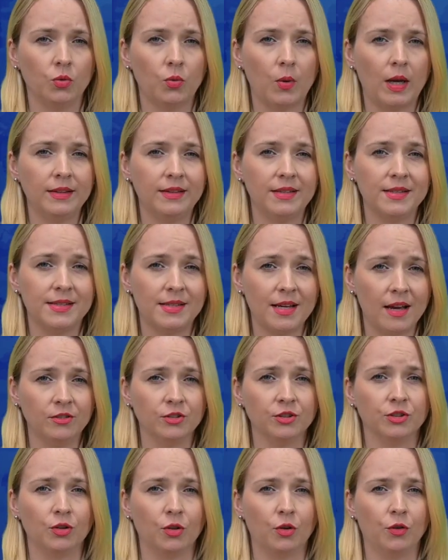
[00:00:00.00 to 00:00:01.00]

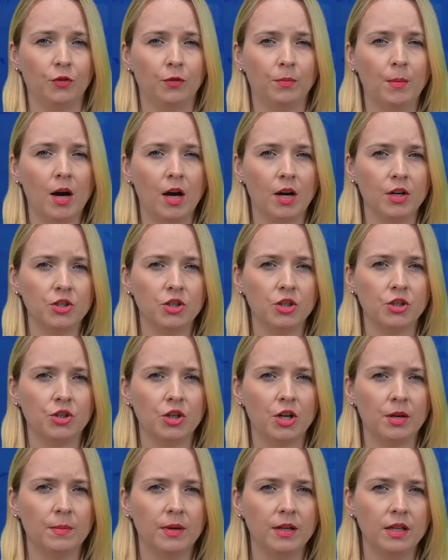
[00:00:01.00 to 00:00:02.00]
27th of March,
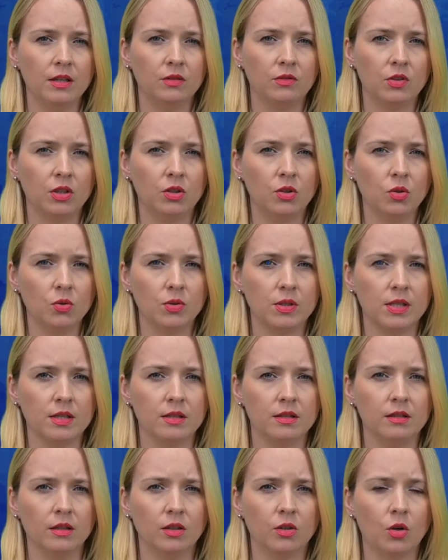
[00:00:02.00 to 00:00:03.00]
Germany
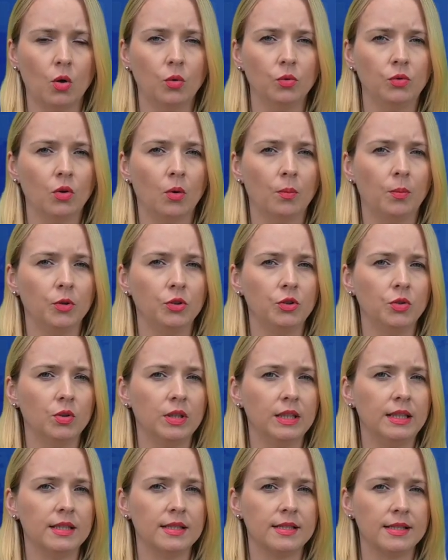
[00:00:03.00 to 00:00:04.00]
introduces the Growth
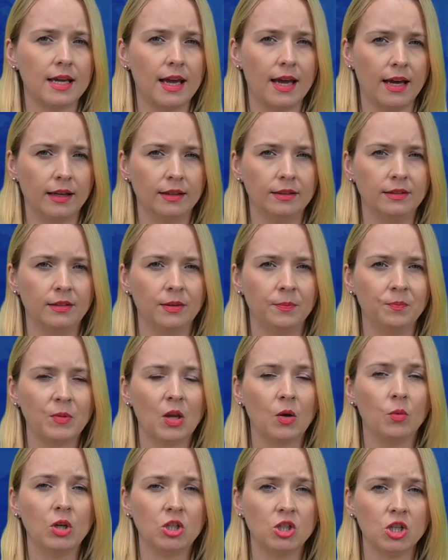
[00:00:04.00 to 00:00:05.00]
Opportunities Act,
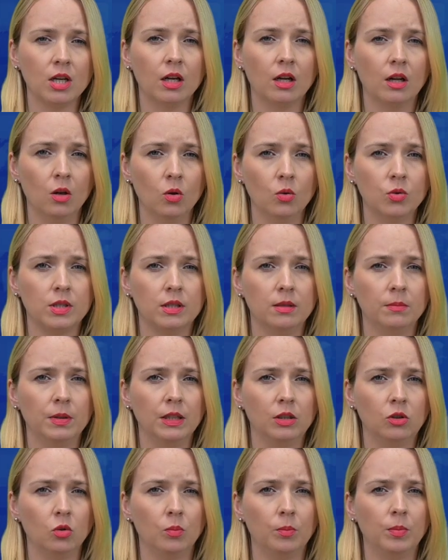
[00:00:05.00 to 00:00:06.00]
which includes the
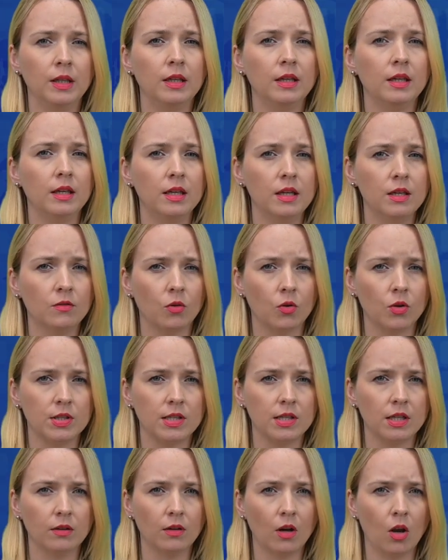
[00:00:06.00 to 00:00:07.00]
B2B
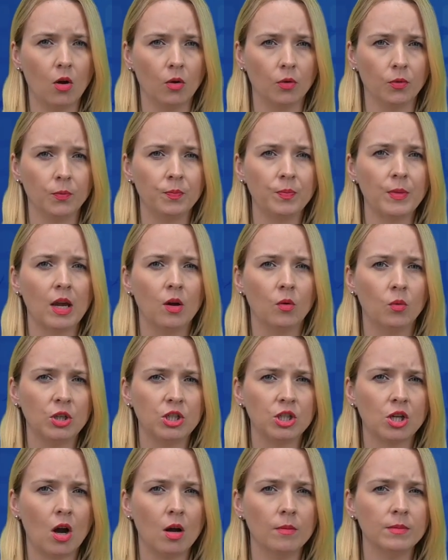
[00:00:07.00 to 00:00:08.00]
invoicing law,
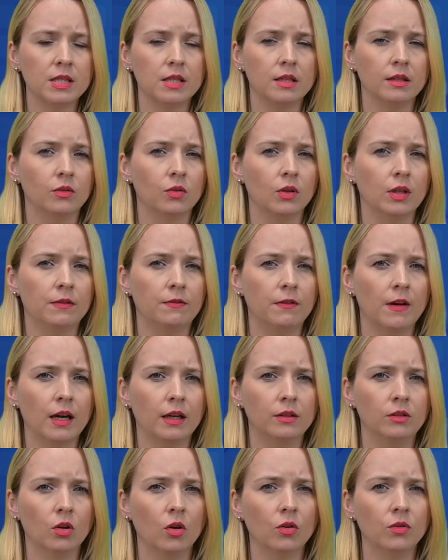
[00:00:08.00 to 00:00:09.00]
which comes into
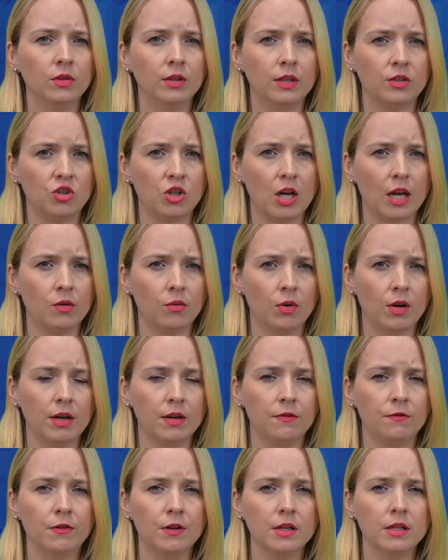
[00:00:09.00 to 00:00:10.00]
effect on
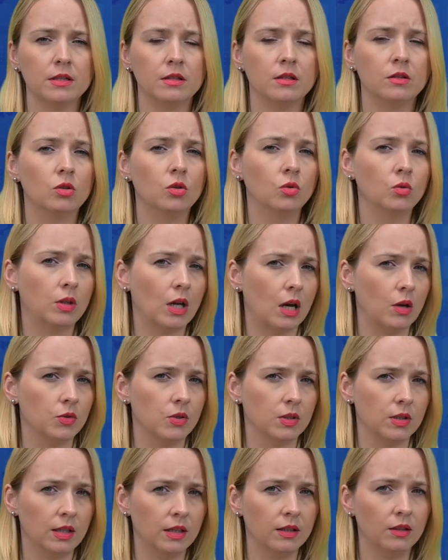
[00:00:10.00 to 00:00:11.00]
January 1,
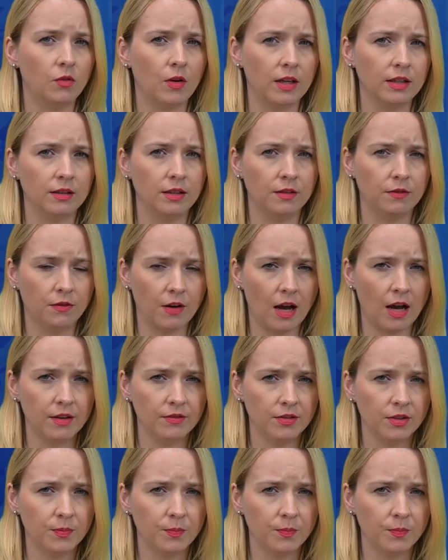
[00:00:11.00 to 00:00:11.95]
2025.